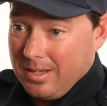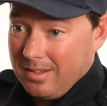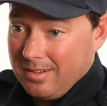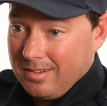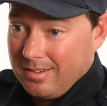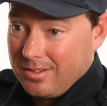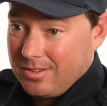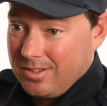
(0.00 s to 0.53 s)

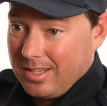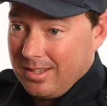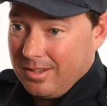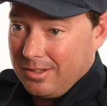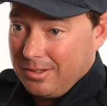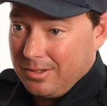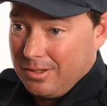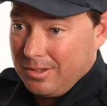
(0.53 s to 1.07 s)
I just had
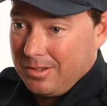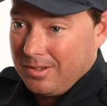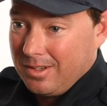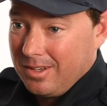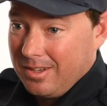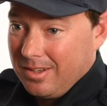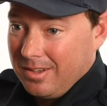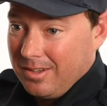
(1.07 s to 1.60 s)
to
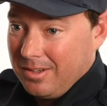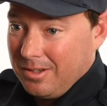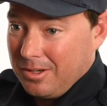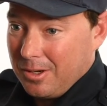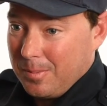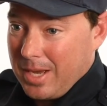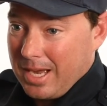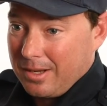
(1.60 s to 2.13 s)

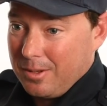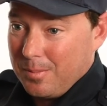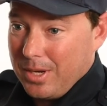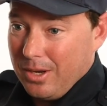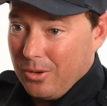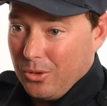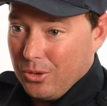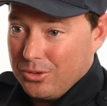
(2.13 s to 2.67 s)
go back to
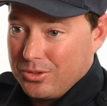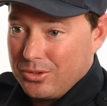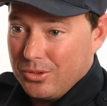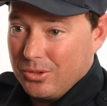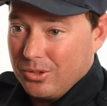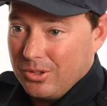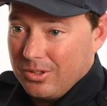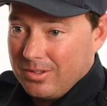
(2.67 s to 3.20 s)
my old
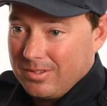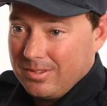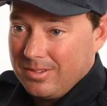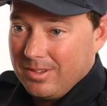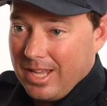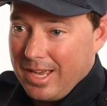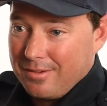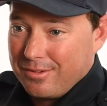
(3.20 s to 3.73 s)
school
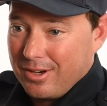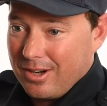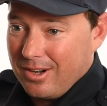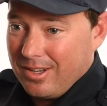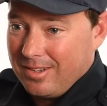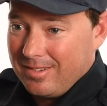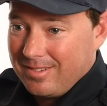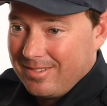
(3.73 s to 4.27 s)

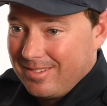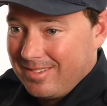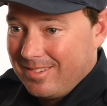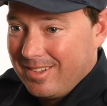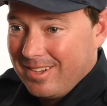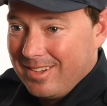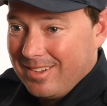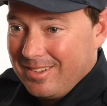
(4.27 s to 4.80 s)
lifeguarding
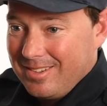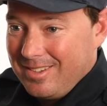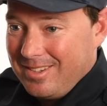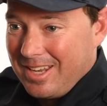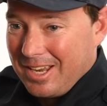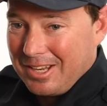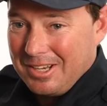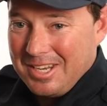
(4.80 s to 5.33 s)

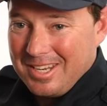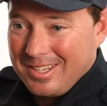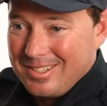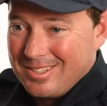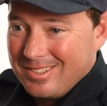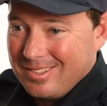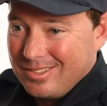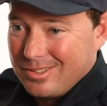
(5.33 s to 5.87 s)
techniques
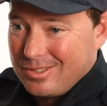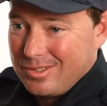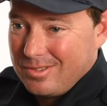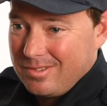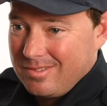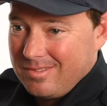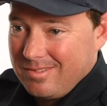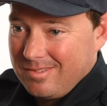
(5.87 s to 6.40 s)
and just
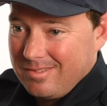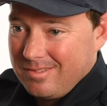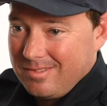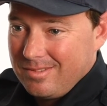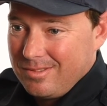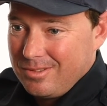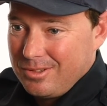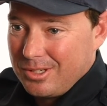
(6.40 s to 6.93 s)

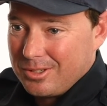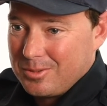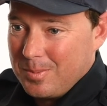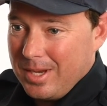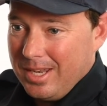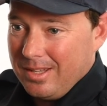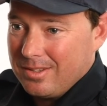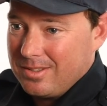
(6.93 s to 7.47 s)
trust
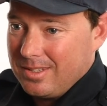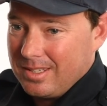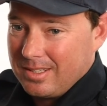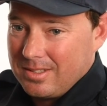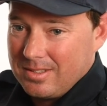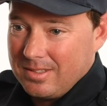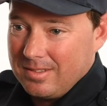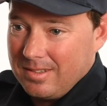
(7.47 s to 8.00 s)
my
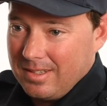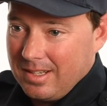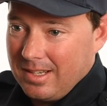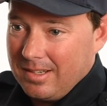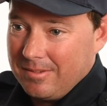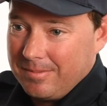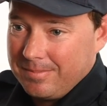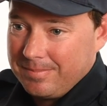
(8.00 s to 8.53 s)
instincts and
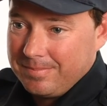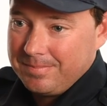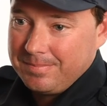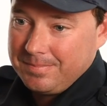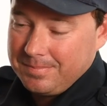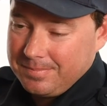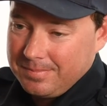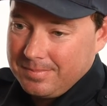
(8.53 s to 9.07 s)

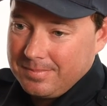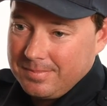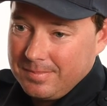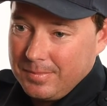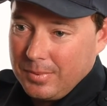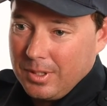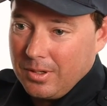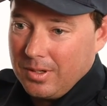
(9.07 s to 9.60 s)

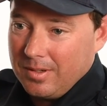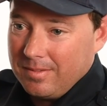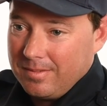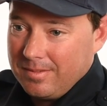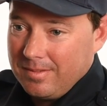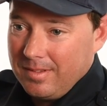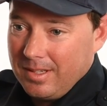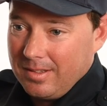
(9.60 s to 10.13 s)
go and
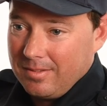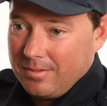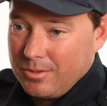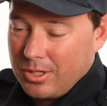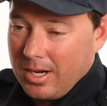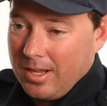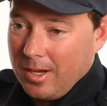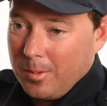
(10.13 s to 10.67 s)

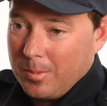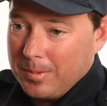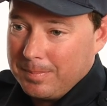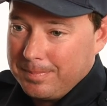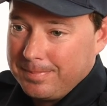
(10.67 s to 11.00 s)
try to help them.